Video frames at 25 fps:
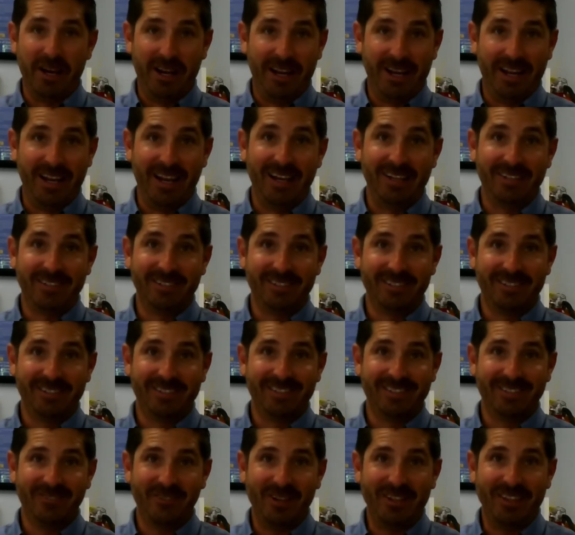I guess.
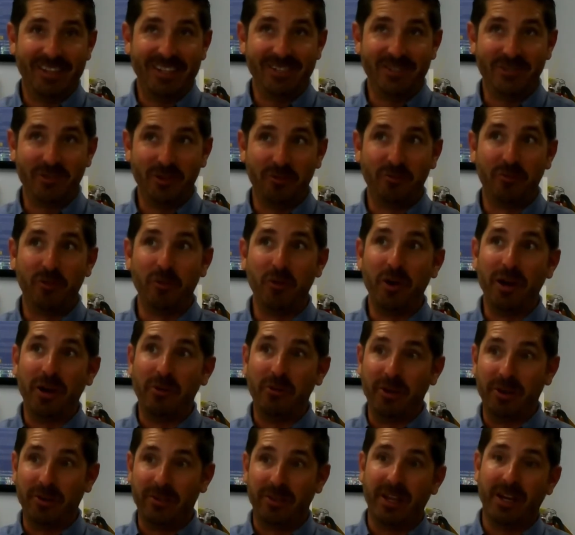Great things to avoid
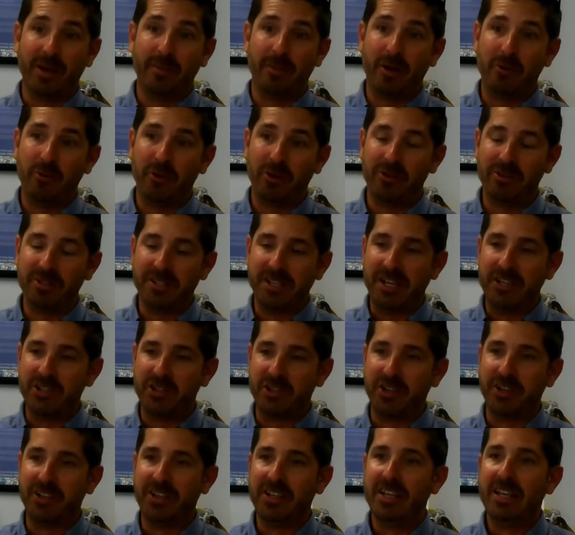when you're thinking about winterization.